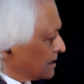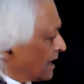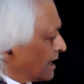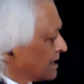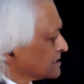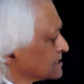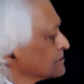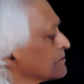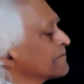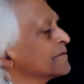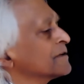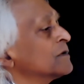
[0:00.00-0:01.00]
has to
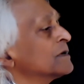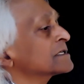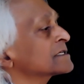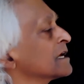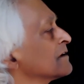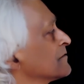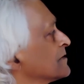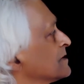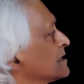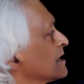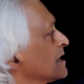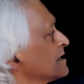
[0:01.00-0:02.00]
review itself in
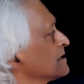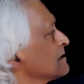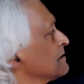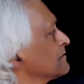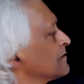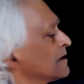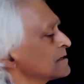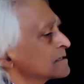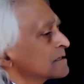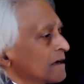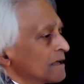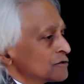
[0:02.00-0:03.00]
the light of
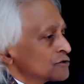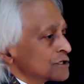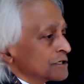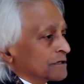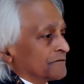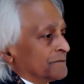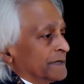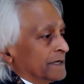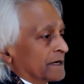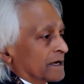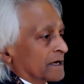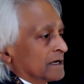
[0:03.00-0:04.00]
ontology of
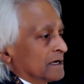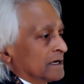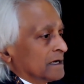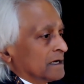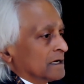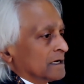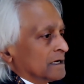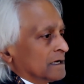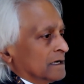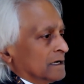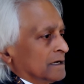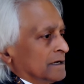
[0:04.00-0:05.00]
being.
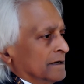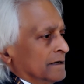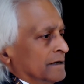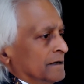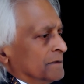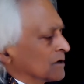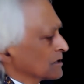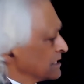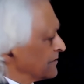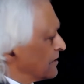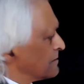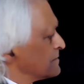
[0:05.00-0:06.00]
Because
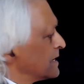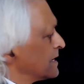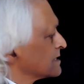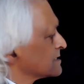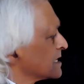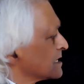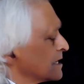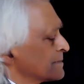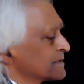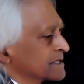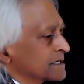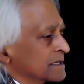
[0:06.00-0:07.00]
if our being is
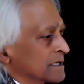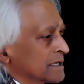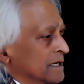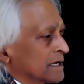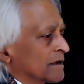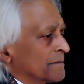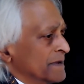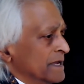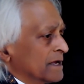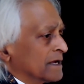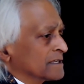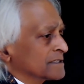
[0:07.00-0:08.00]
eclipsed and our
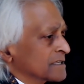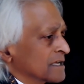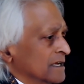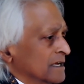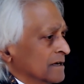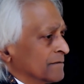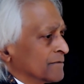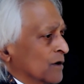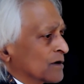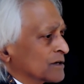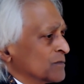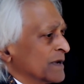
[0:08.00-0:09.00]
being is
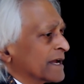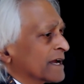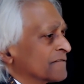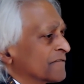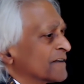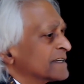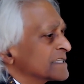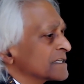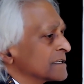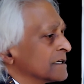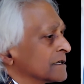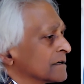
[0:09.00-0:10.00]
broken, we can't fix it
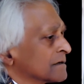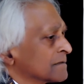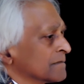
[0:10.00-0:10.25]
here.